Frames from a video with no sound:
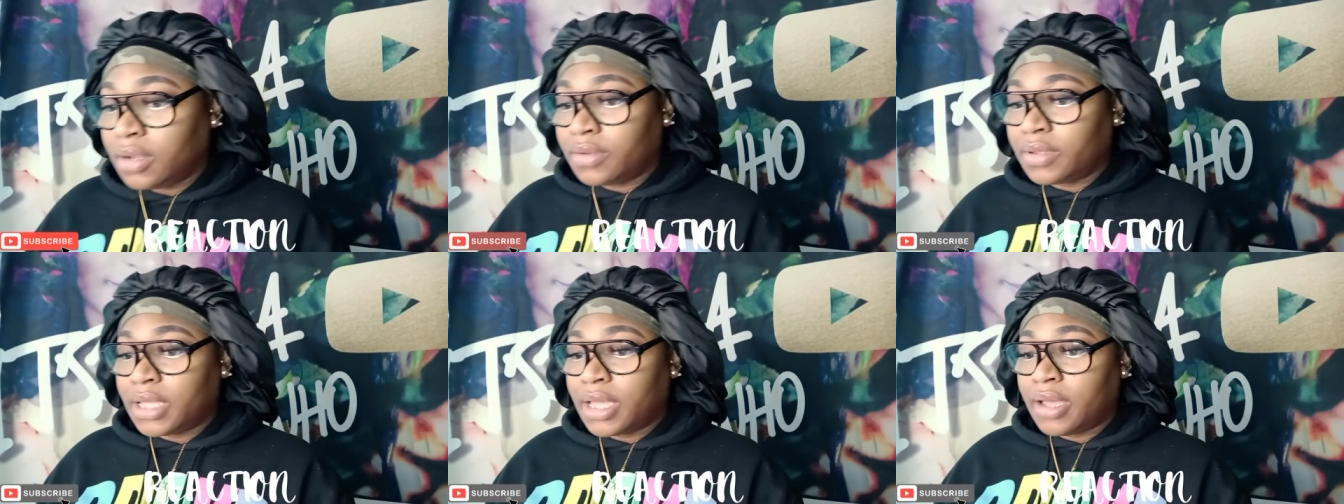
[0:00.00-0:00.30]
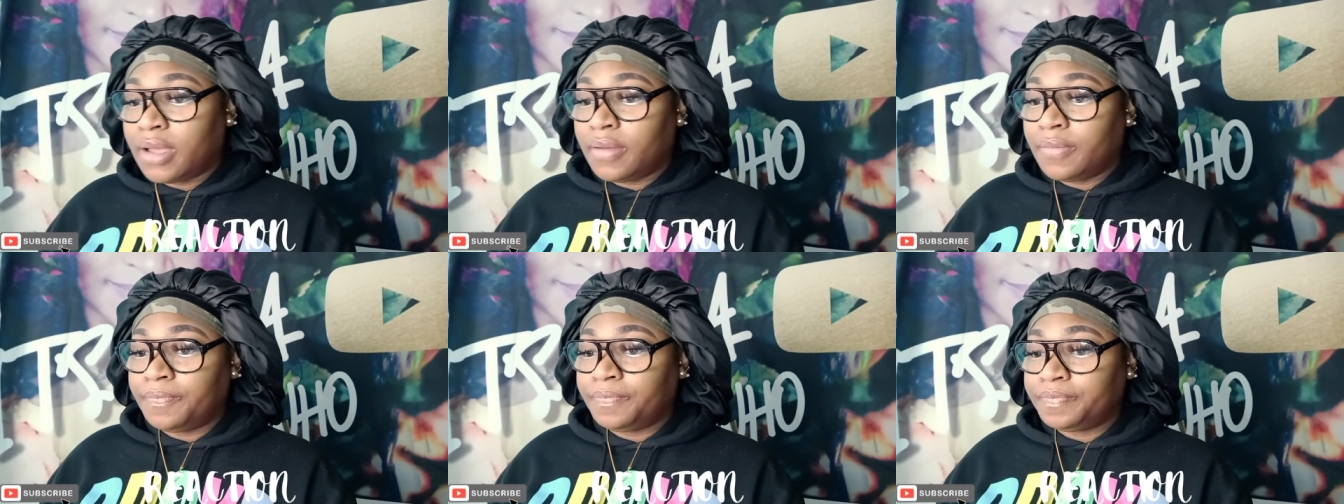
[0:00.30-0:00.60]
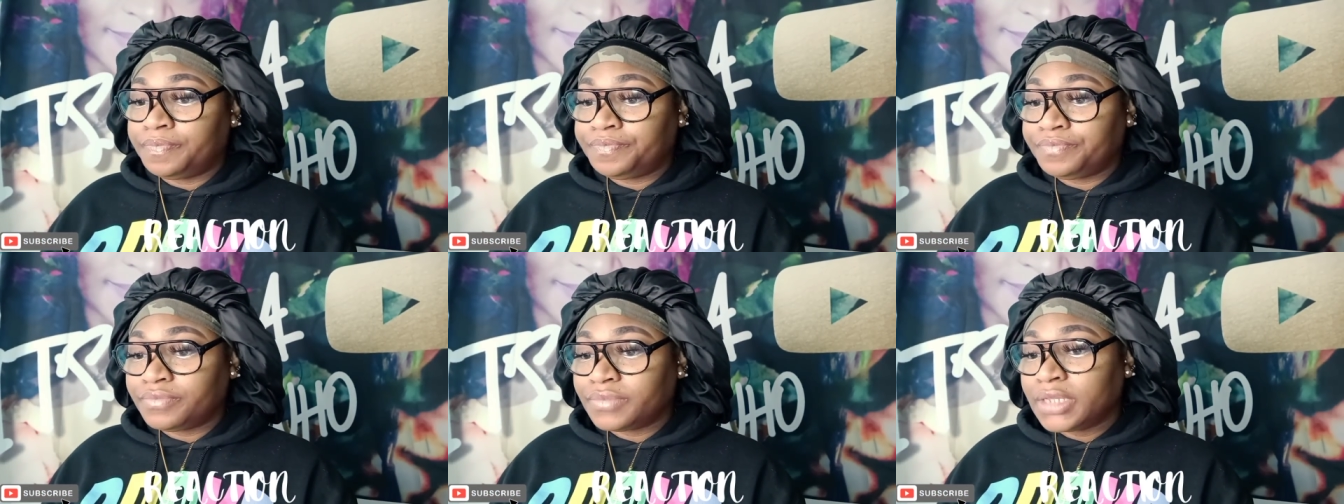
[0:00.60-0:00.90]
on y'all
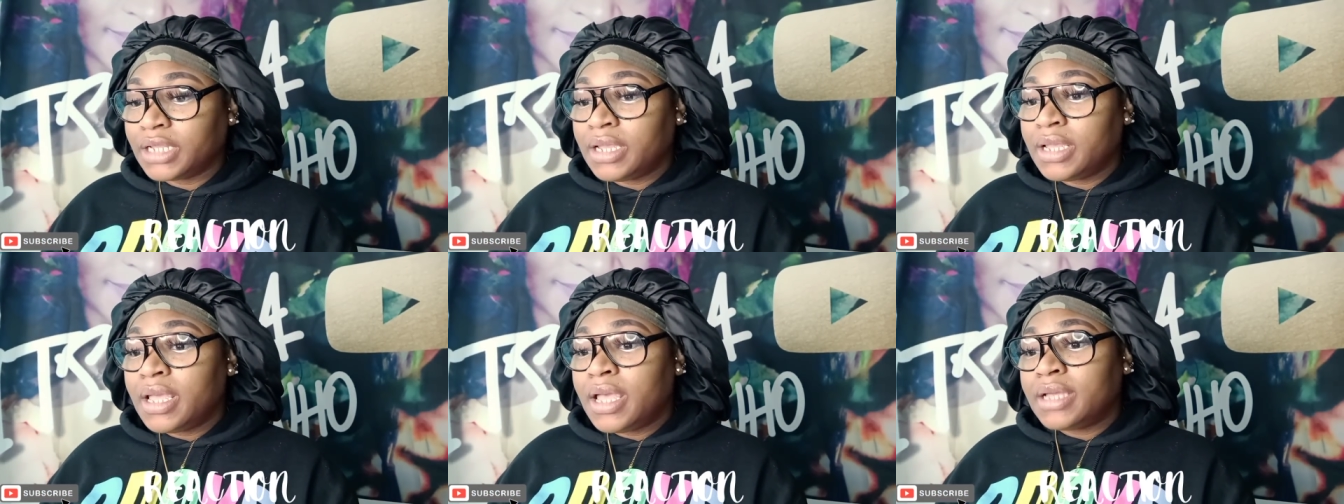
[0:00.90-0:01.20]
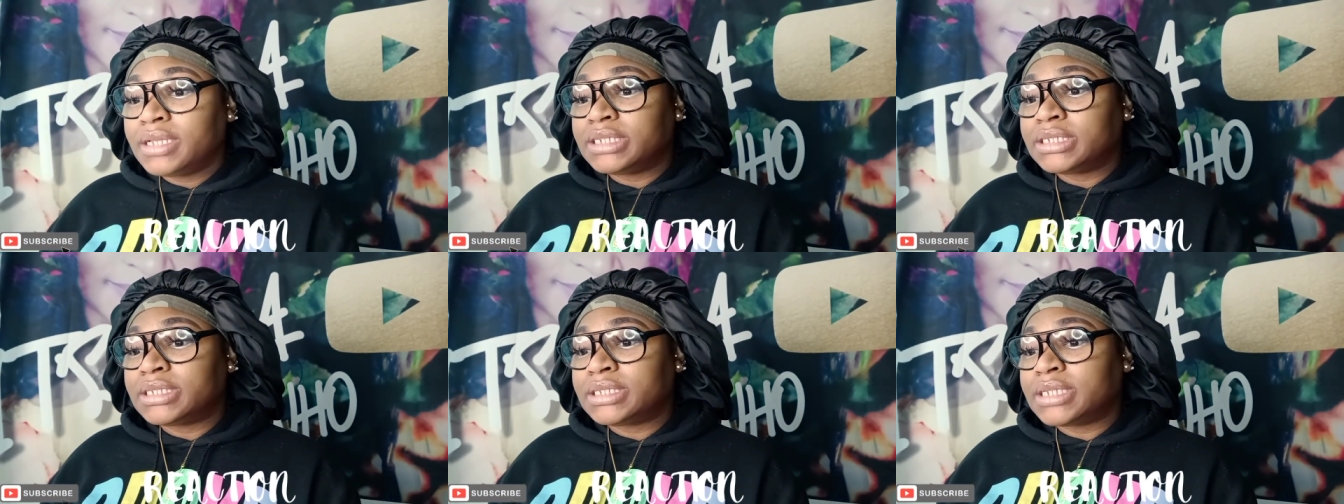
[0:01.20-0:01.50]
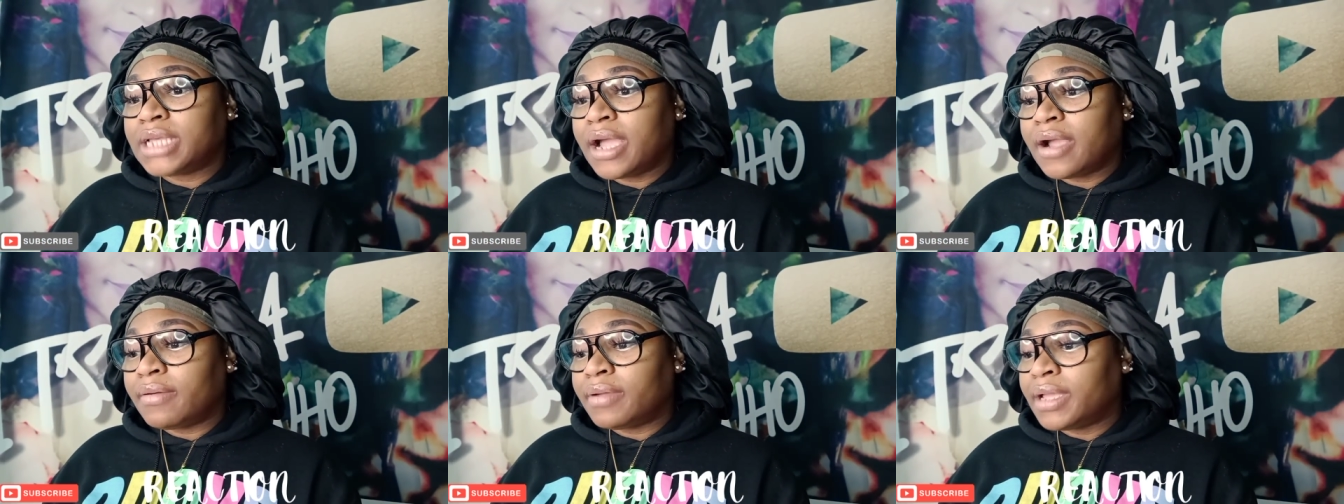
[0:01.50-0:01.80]

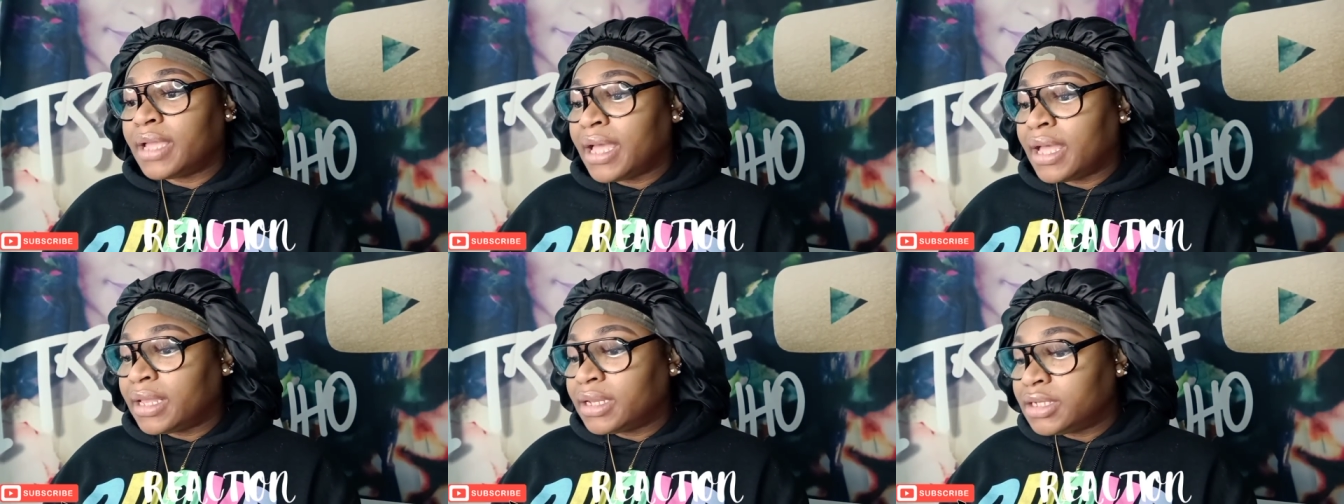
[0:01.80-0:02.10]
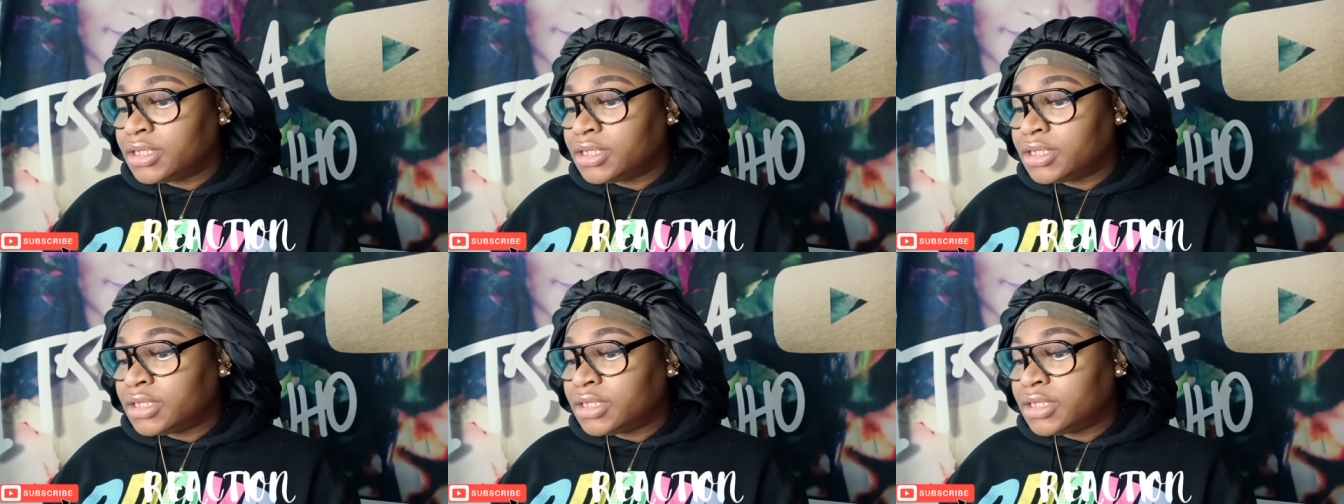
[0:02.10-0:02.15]
Sorry, y'all.